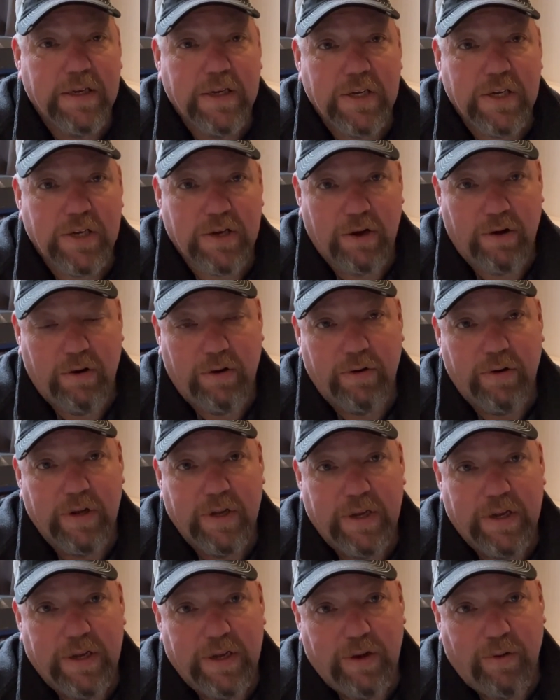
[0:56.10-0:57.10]
So
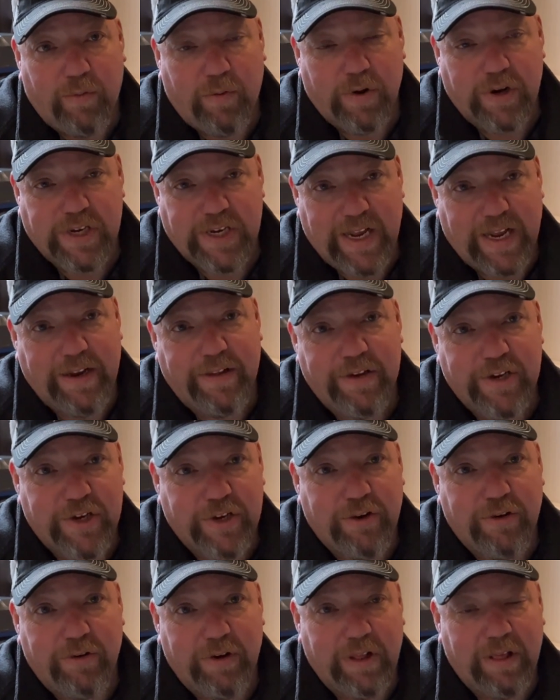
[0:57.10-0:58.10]
we're standing in the
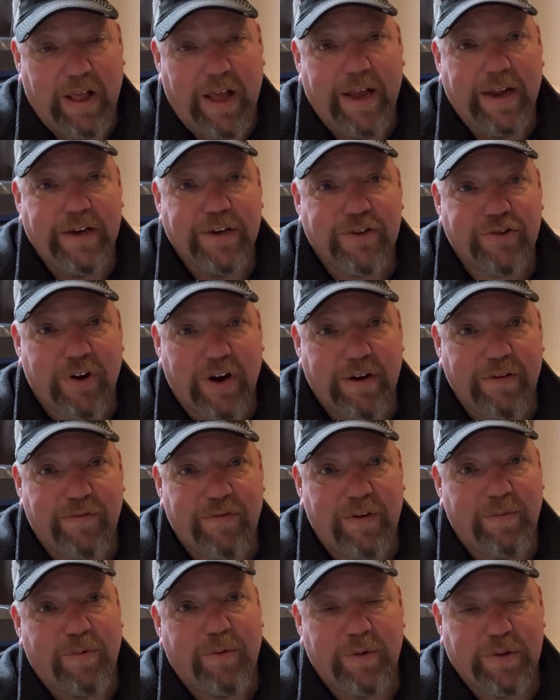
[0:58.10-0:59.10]
security line trying to
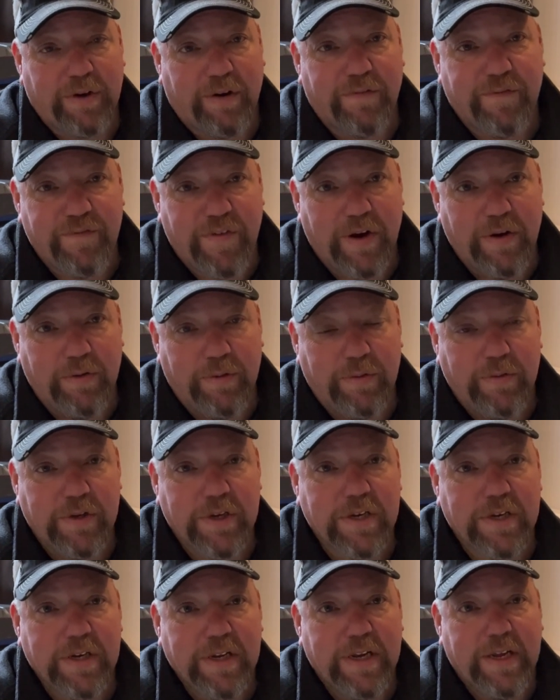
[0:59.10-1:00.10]
fumble with our
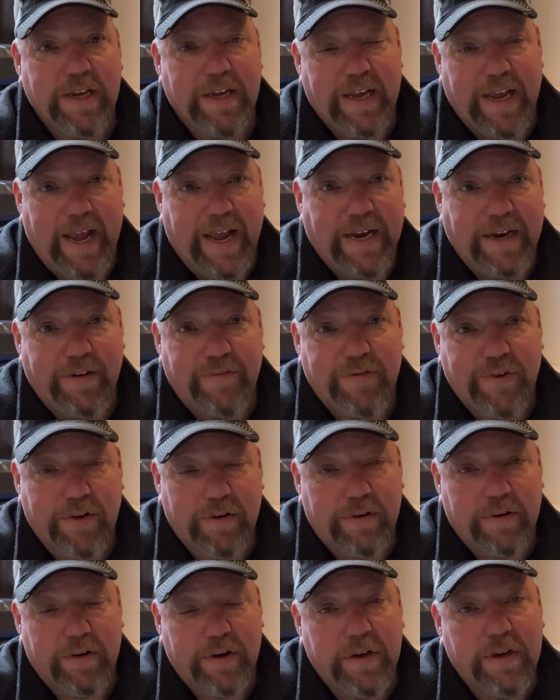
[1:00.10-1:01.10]
phones. And if
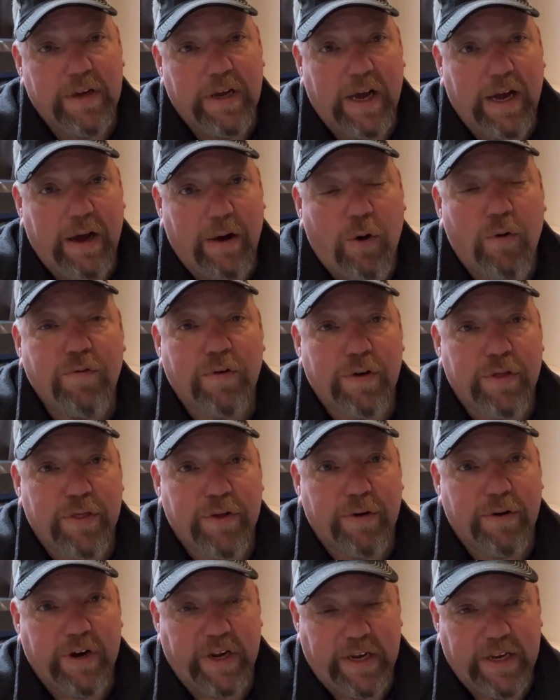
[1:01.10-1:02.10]
you're over
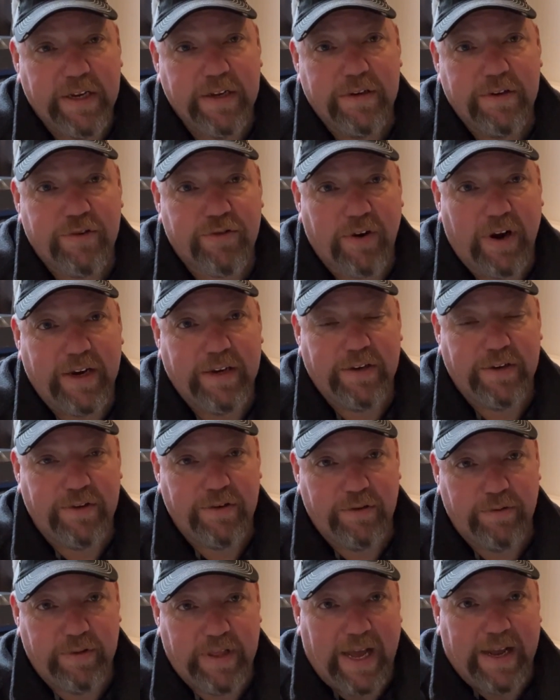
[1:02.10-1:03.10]
30, trying to
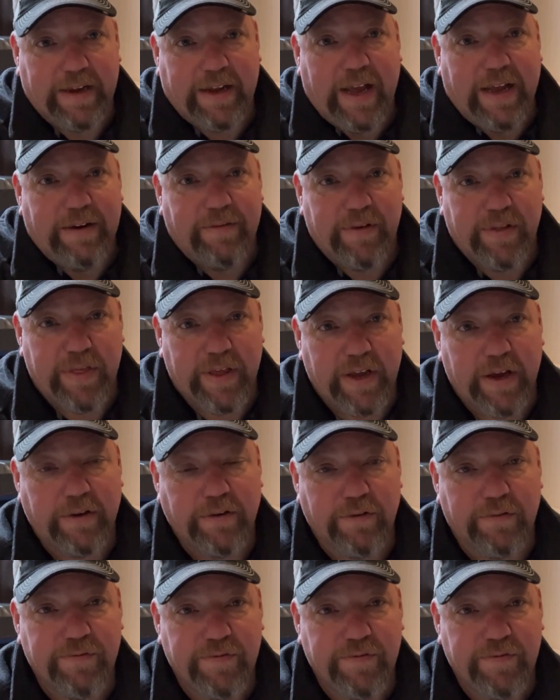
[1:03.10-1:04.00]
do that kind of a thing on your